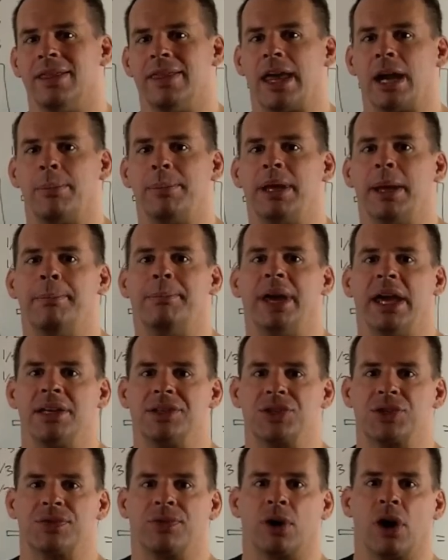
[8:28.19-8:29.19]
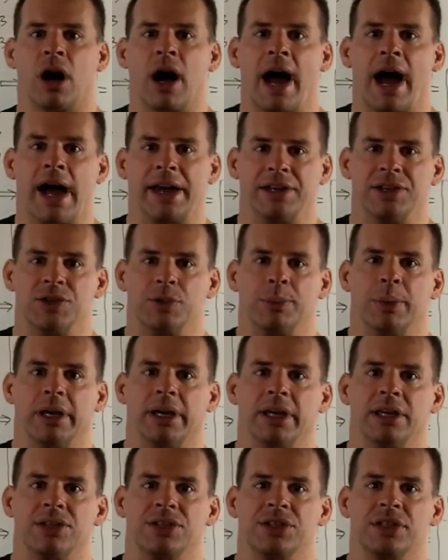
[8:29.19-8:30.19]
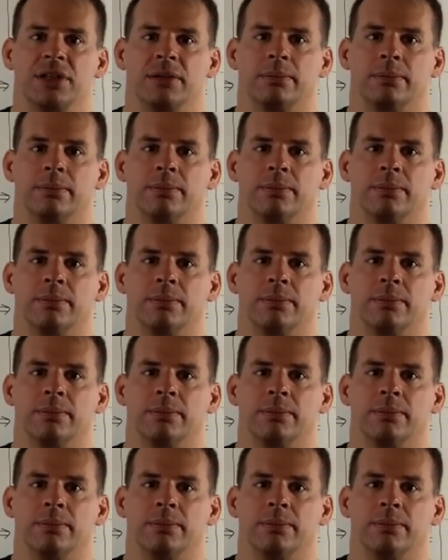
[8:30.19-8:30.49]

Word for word: that'll be a basis for our eigenspace.